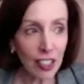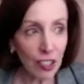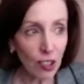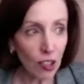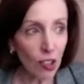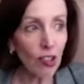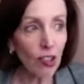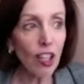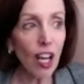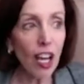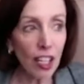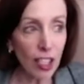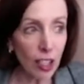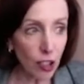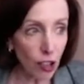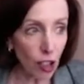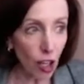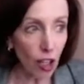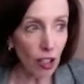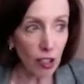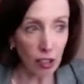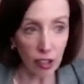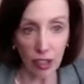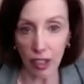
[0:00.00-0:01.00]
it's a lot of
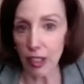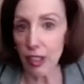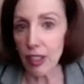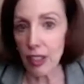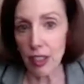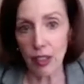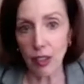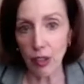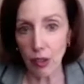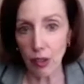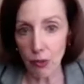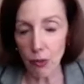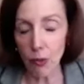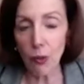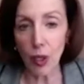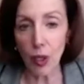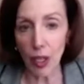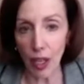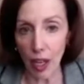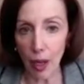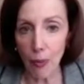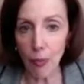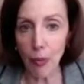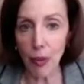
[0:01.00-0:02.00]
juggling. Is
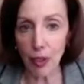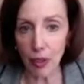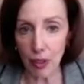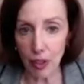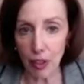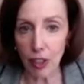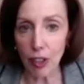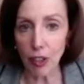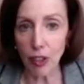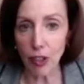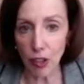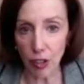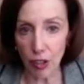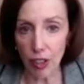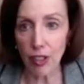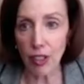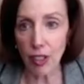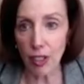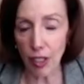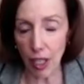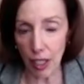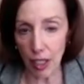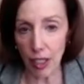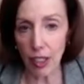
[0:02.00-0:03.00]
what initially
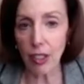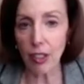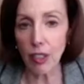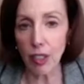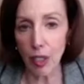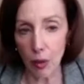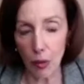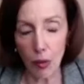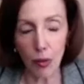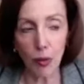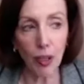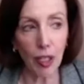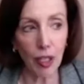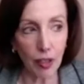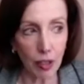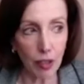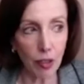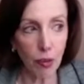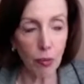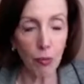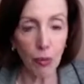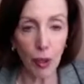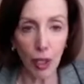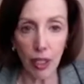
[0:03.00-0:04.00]
the second time
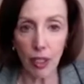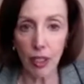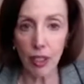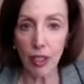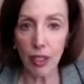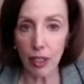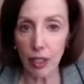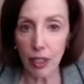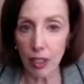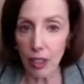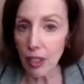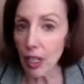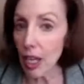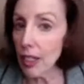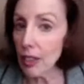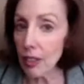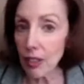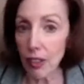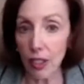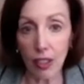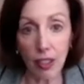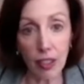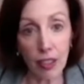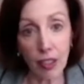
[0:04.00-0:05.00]
around. But it
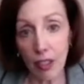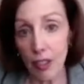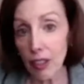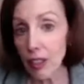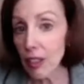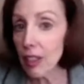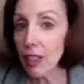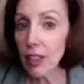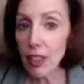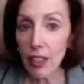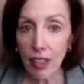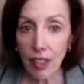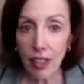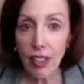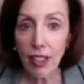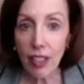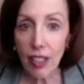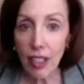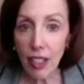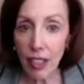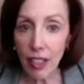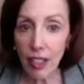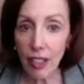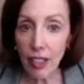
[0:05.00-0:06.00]
got done.
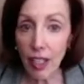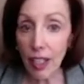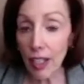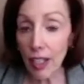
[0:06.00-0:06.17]
And